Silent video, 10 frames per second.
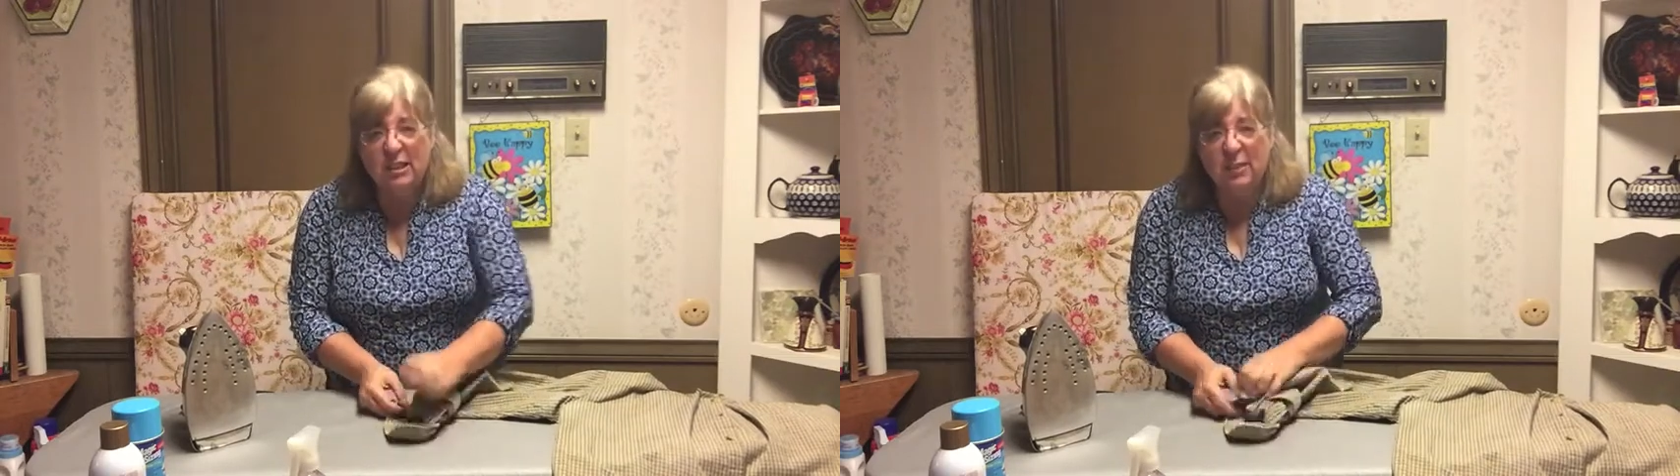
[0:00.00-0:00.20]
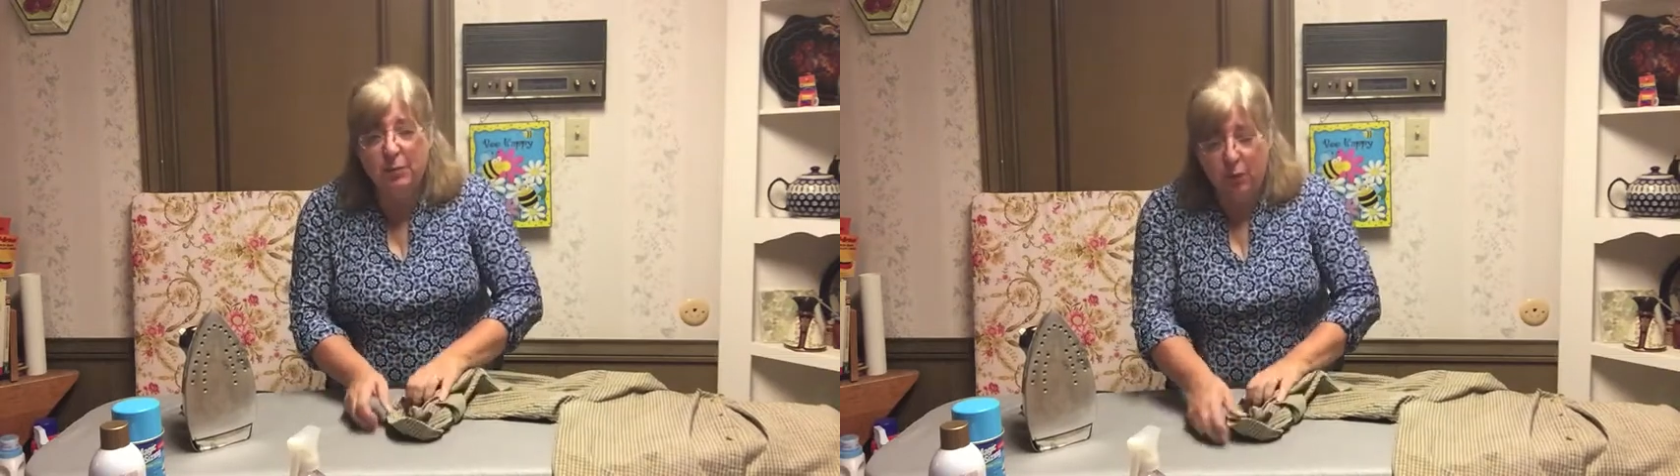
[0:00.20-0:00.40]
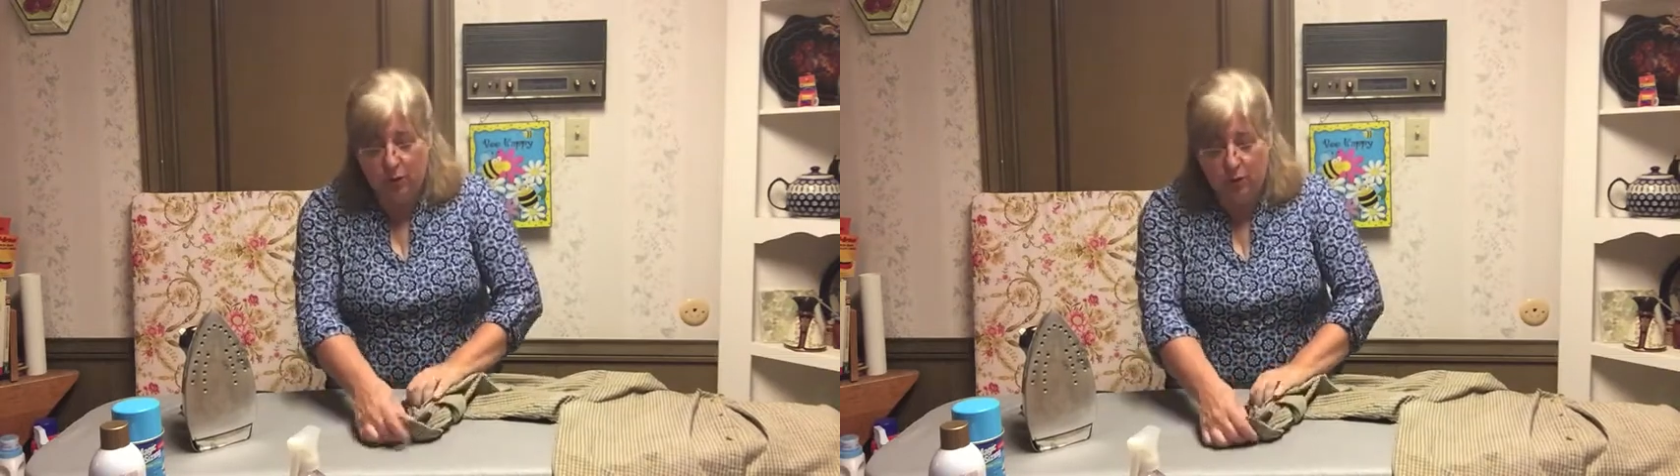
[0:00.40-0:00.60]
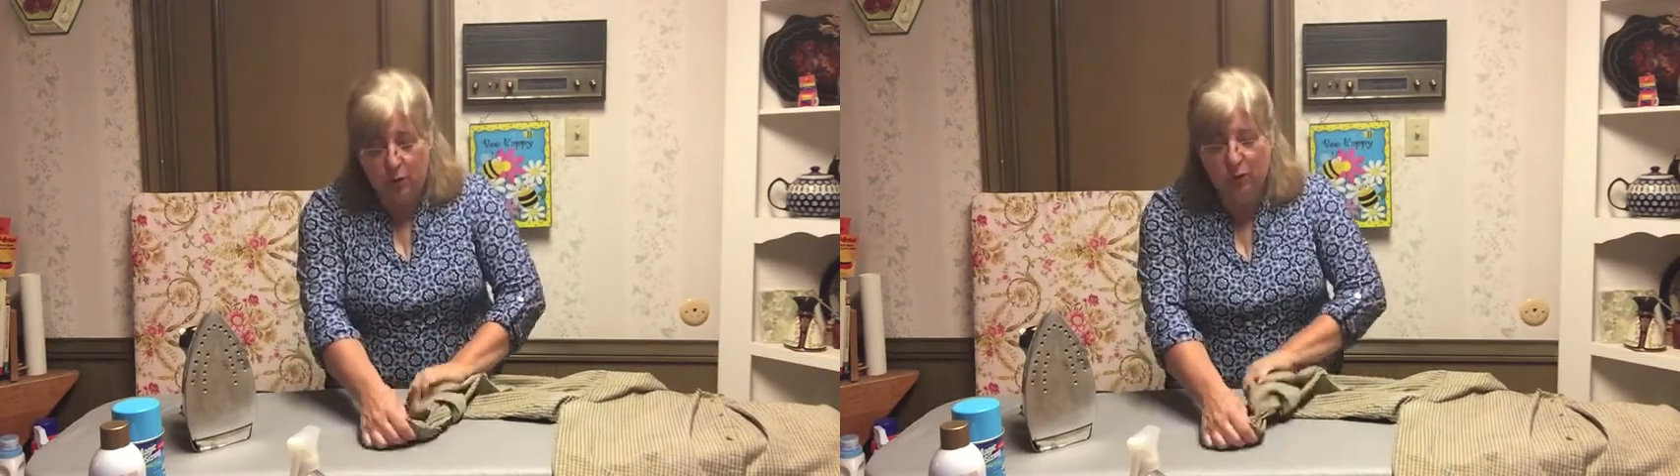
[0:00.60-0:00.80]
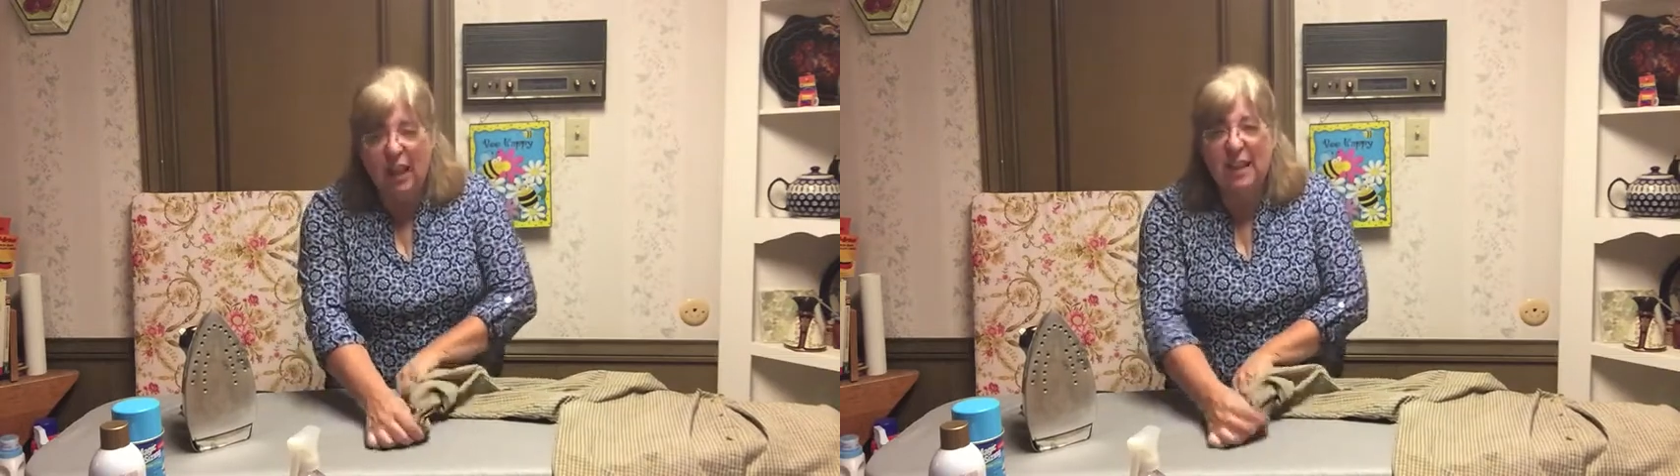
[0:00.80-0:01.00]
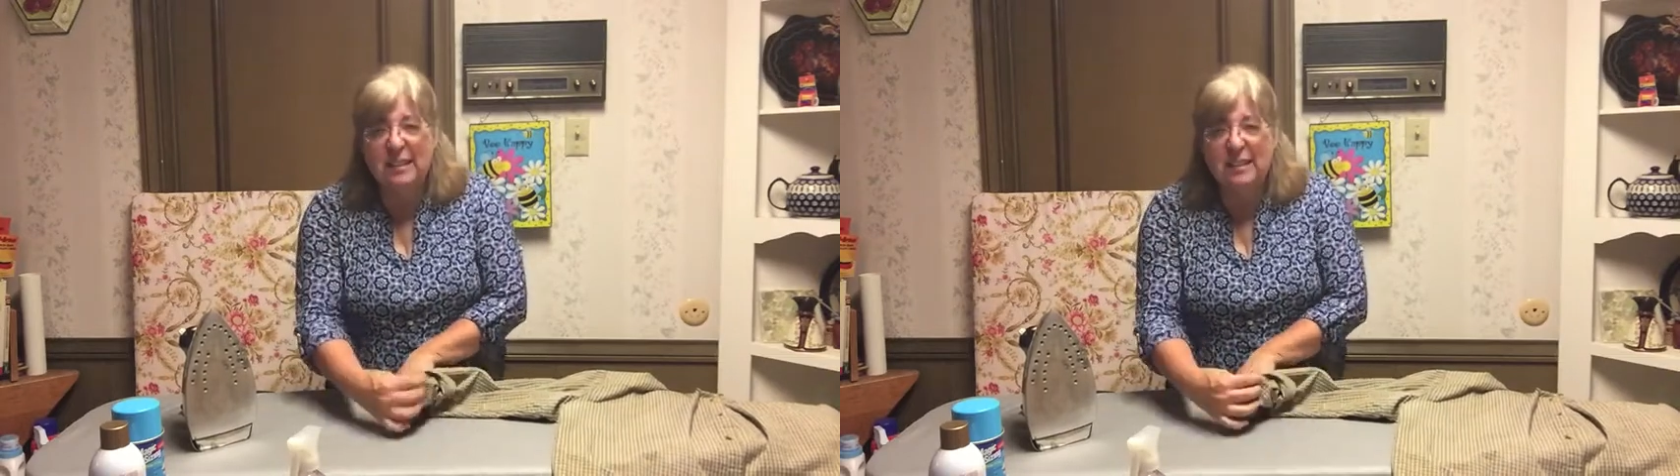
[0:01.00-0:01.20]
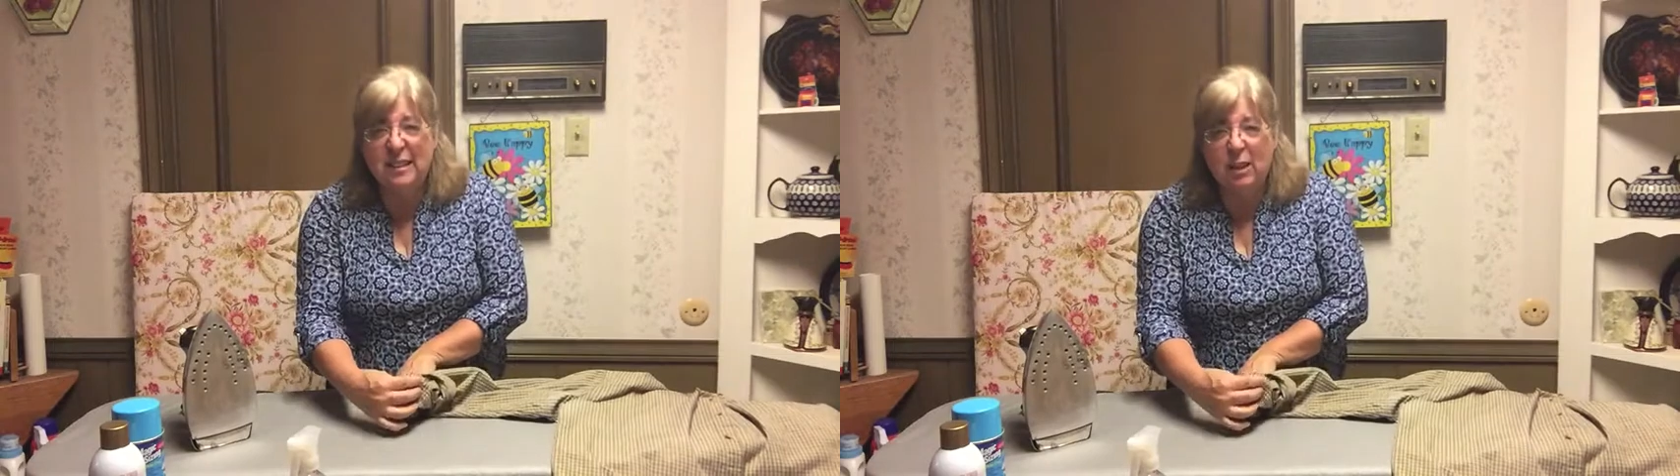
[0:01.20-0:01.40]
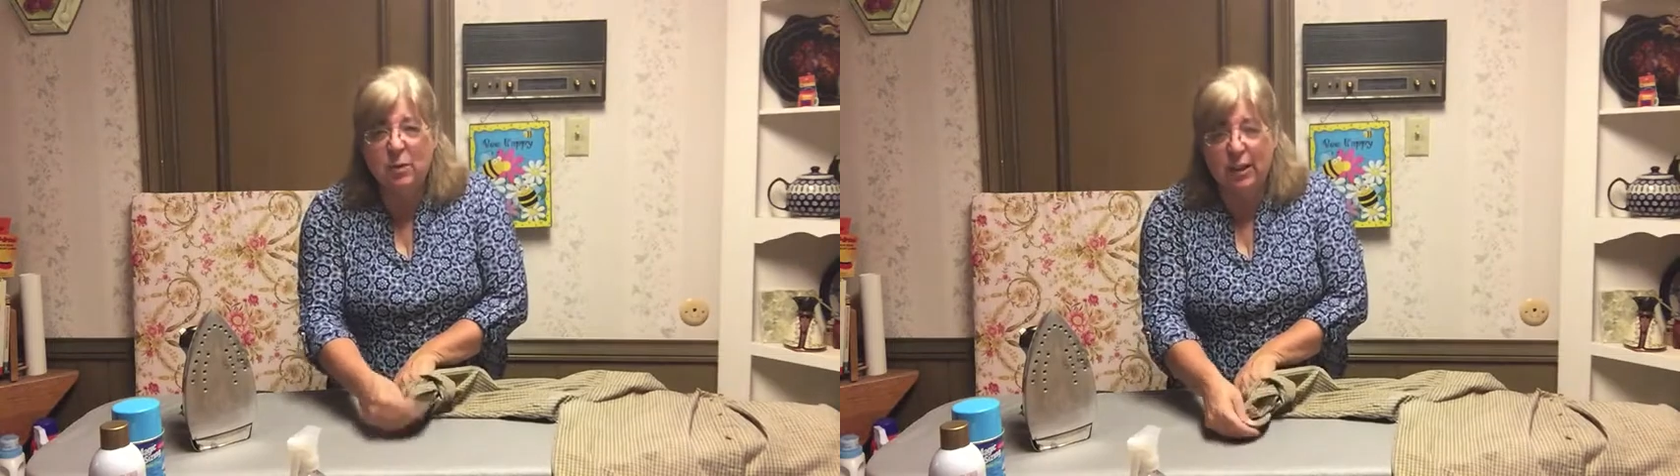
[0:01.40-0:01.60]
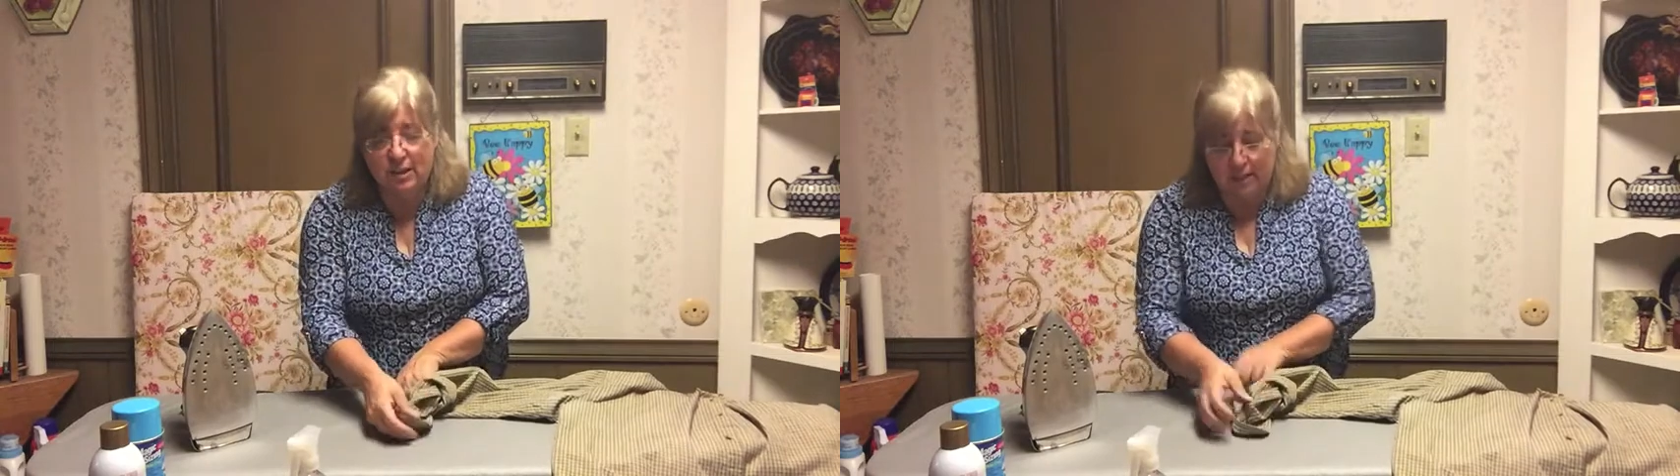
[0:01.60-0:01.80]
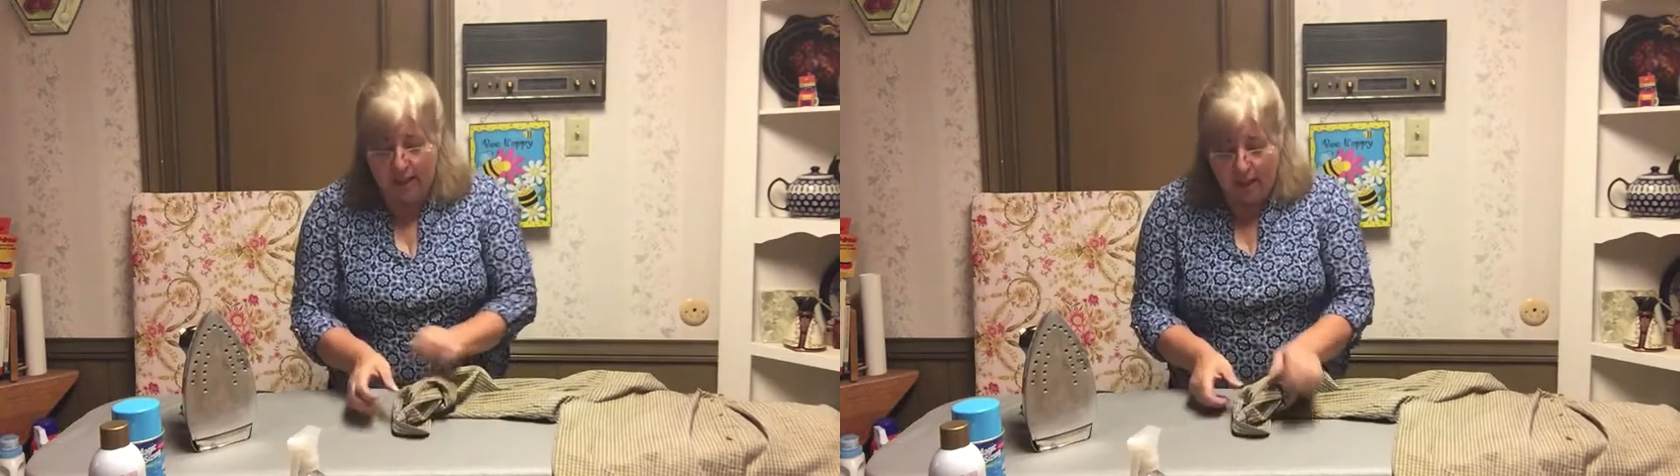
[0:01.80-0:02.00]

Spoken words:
If I pull this one flat, this side wrinkles.